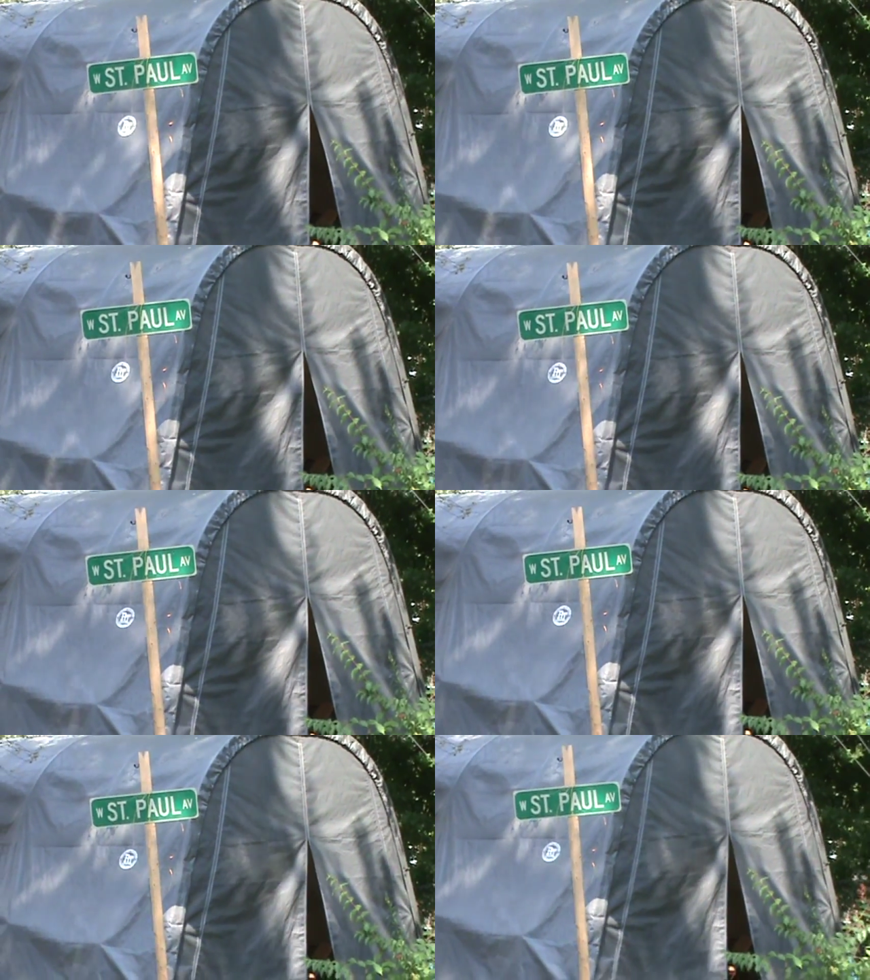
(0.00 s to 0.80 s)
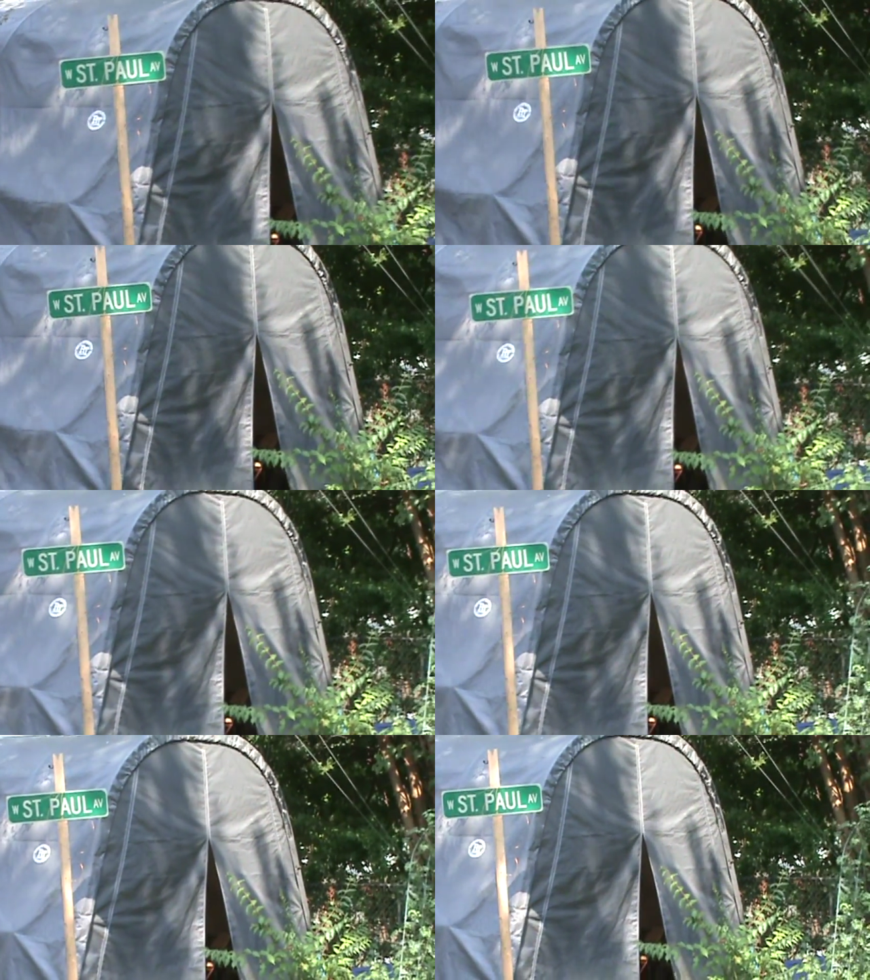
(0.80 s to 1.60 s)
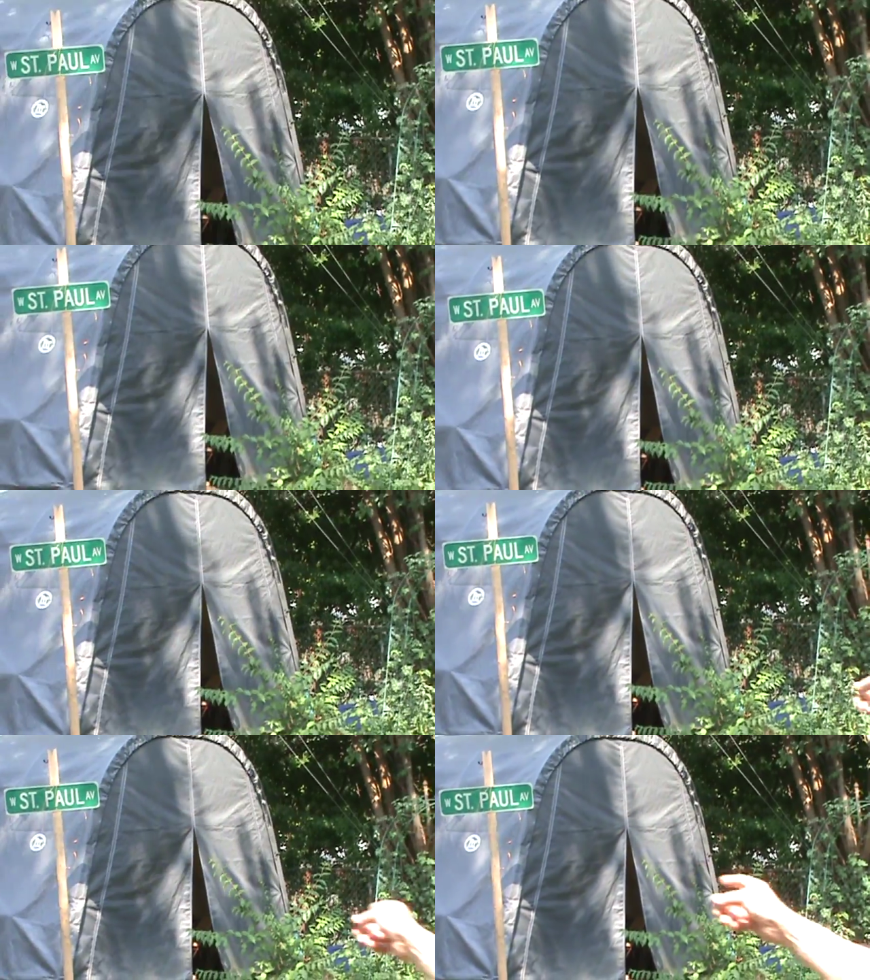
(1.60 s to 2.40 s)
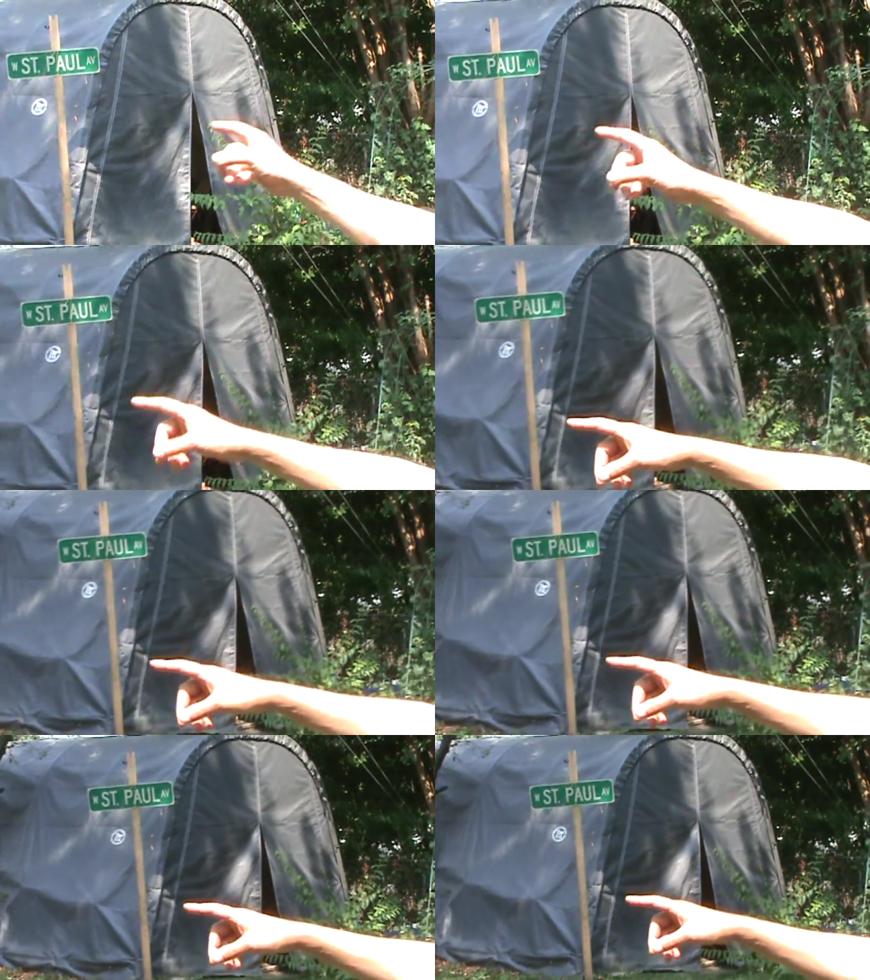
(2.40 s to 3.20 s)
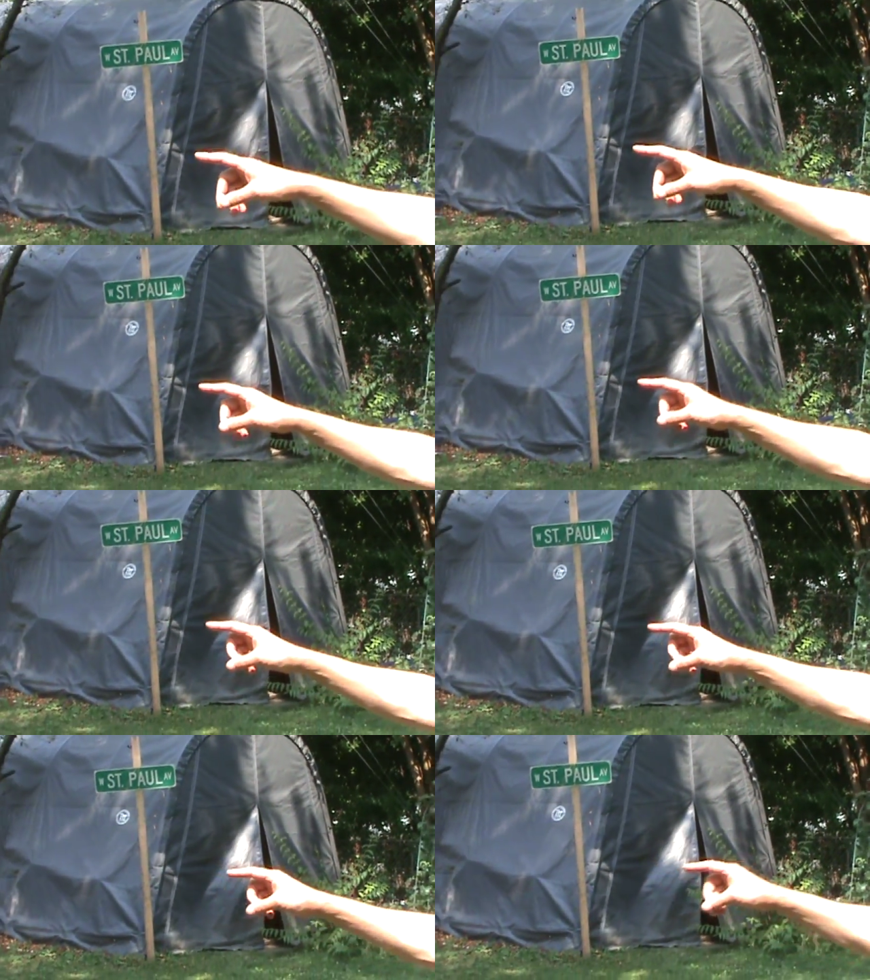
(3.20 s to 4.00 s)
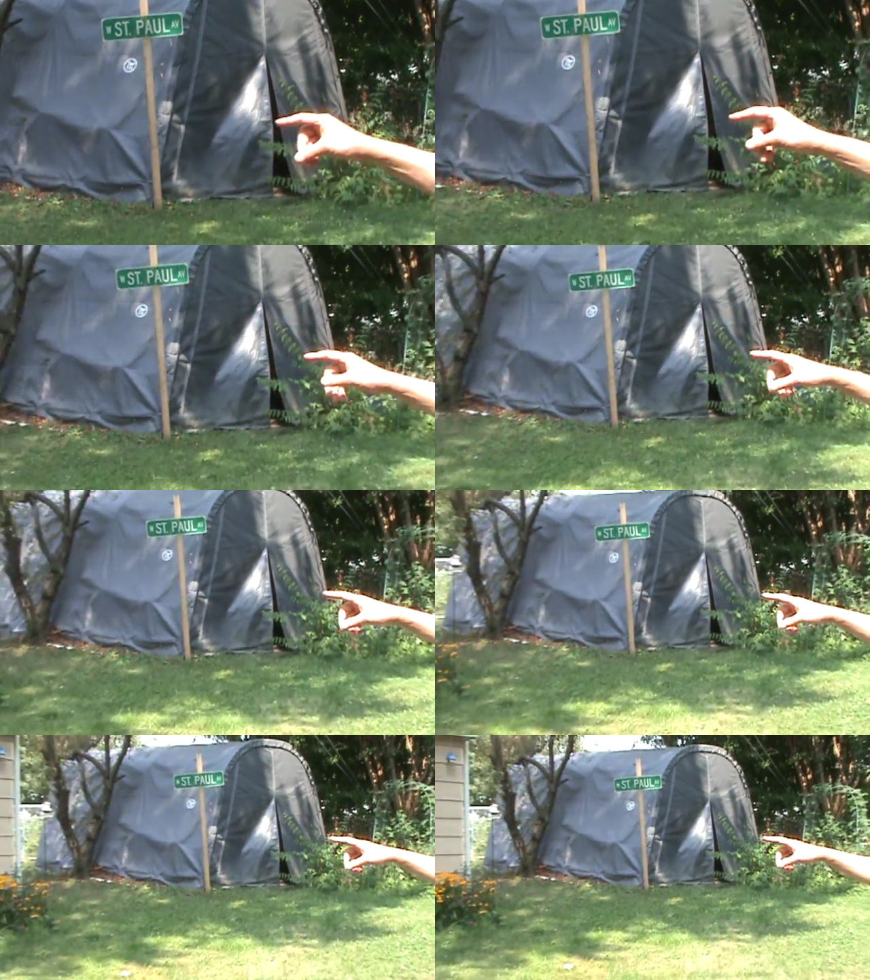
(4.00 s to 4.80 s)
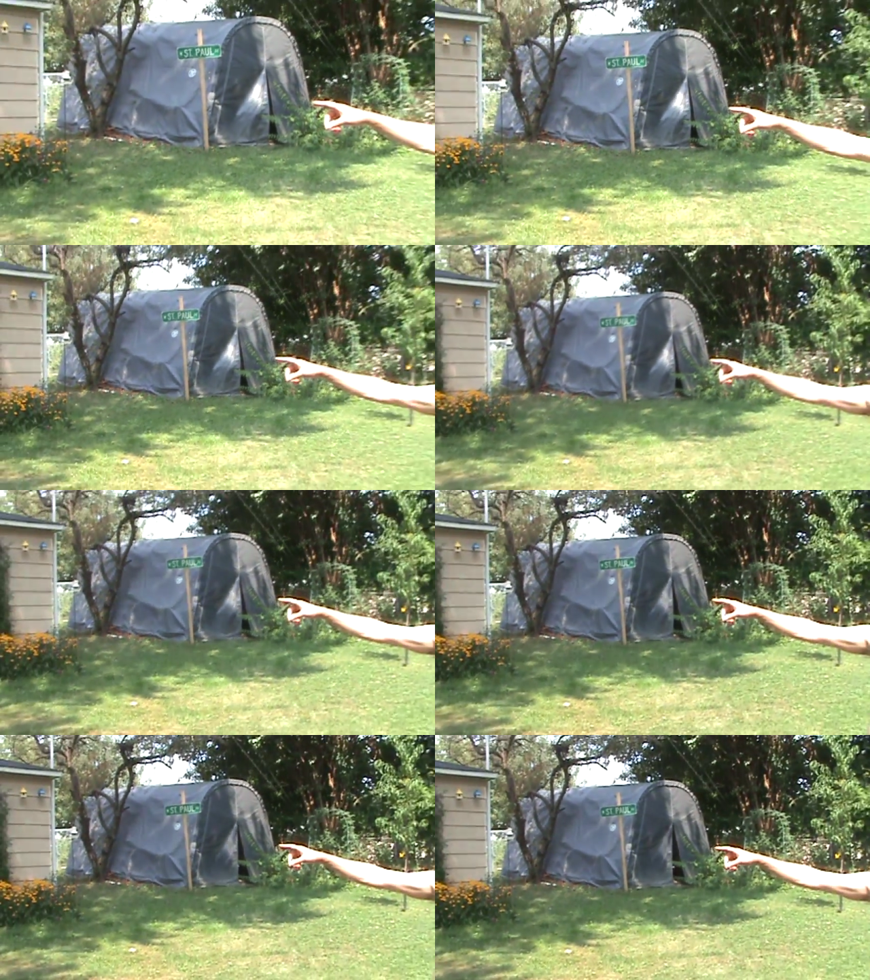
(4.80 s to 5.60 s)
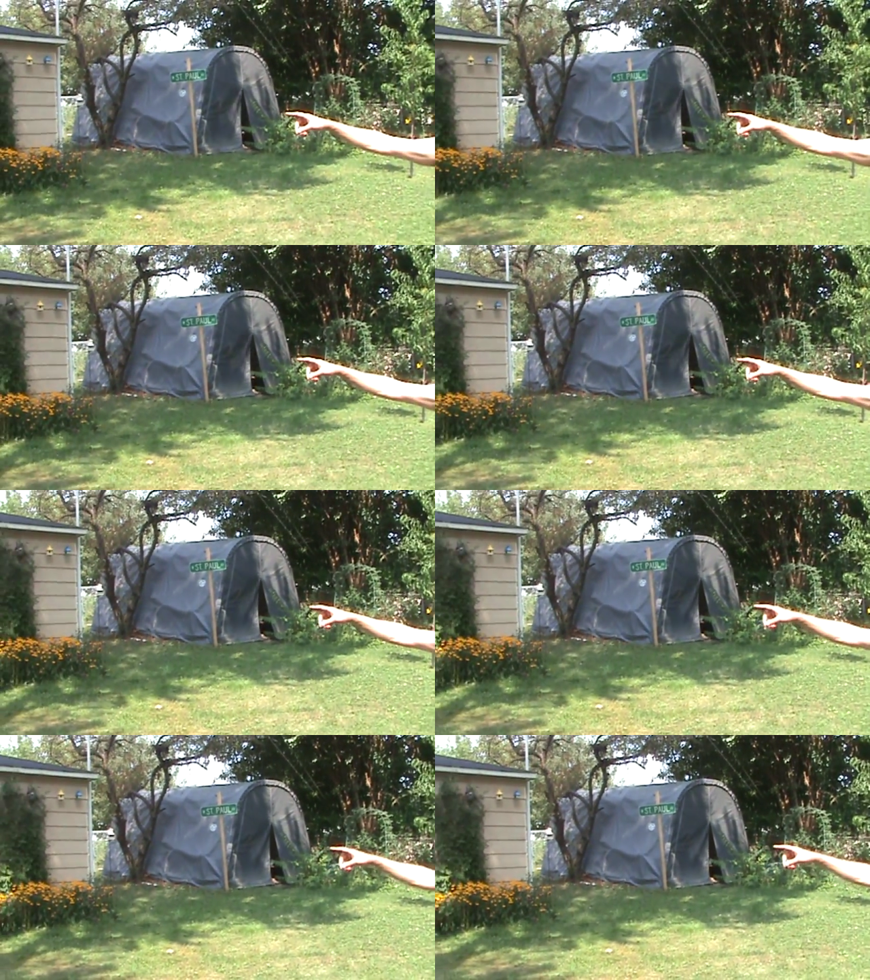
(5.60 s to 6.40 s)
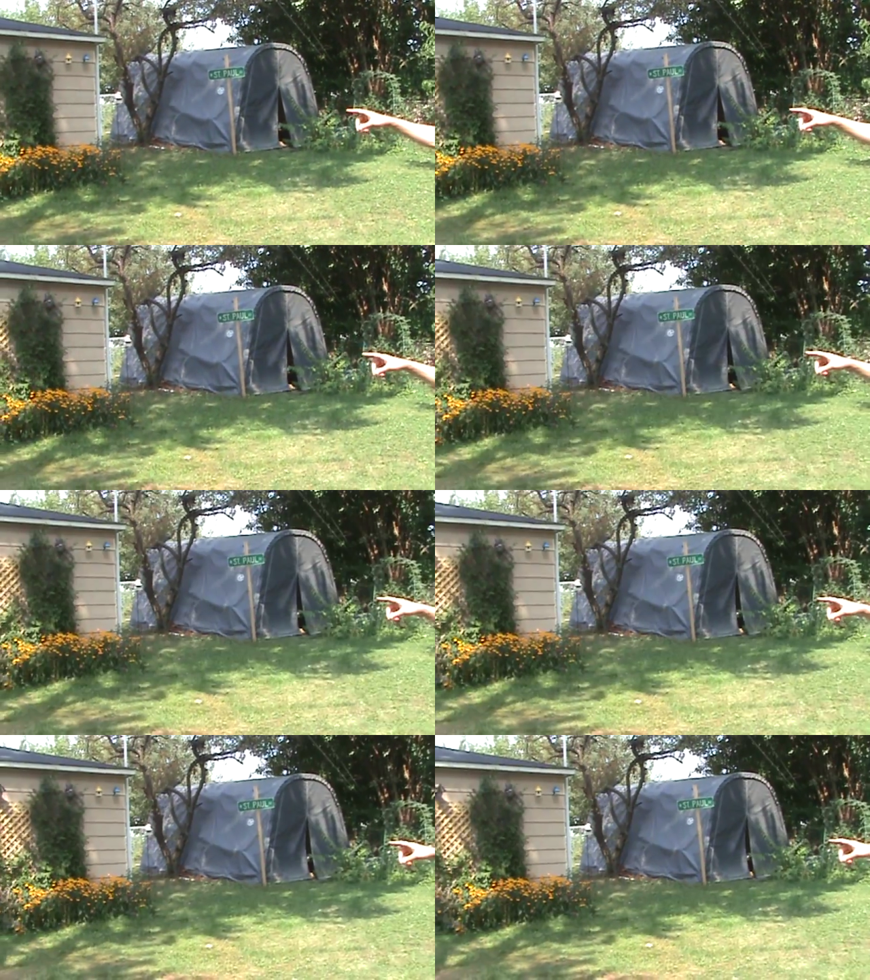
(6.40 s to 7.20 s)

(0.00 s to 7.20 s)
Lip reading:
Nobody's mouth can be seen.